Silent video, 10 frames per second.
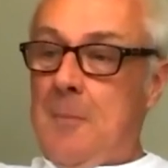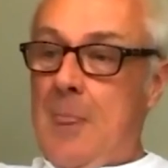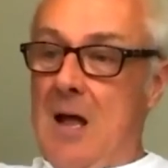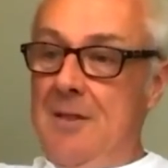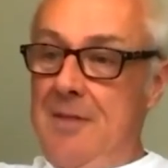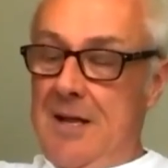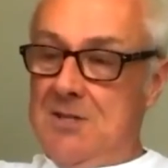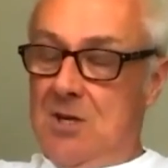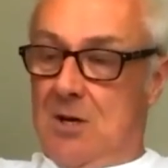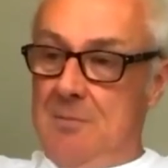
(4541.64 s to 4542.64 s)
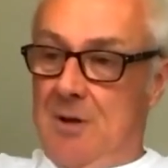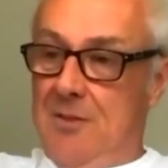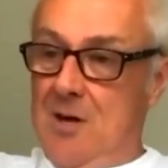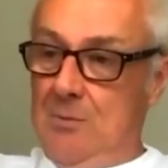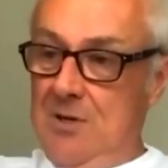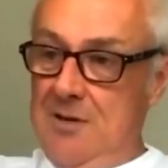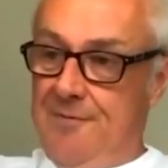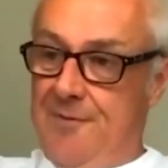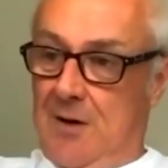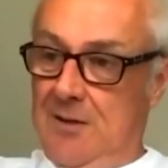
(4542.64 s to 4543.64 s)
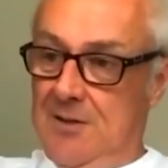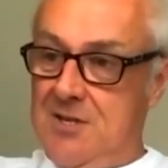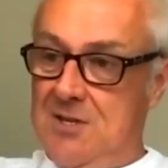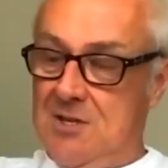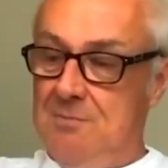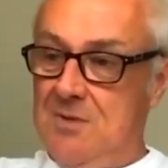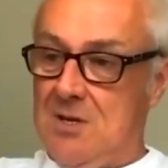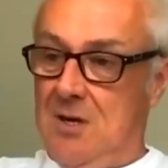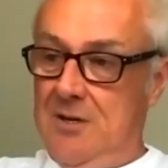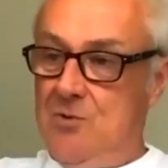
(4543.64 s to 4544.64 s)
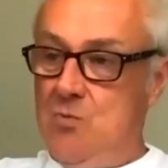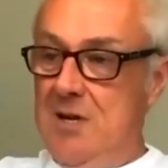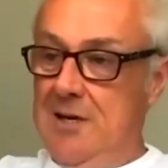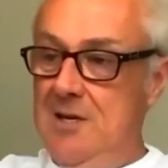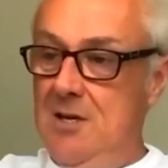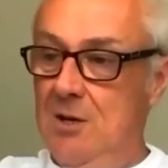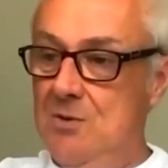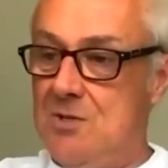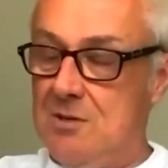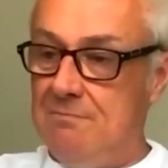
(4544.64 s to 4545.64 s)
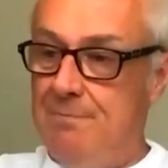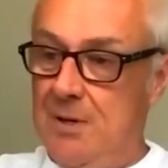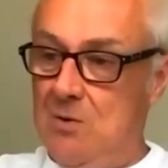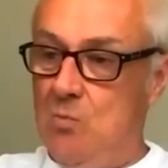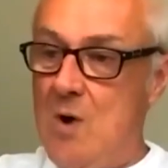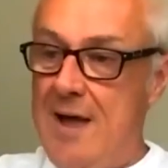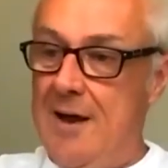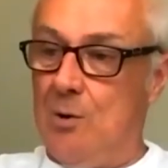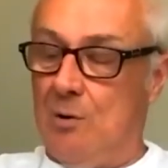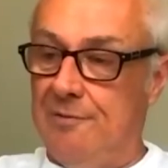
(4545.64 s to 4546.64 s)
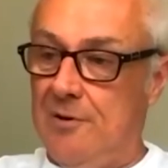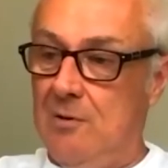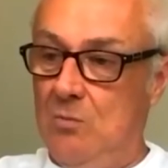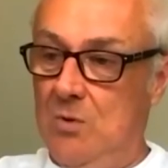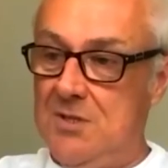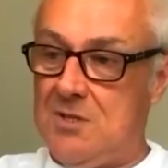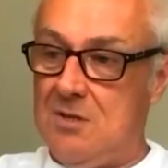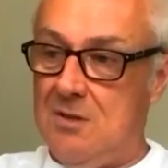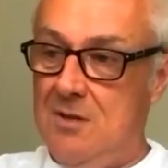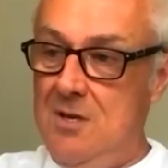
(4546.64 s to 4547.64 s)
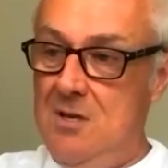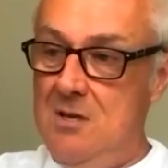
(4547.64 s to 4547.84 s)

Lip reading: at that time, the only file systems I'd really used and been aware of was the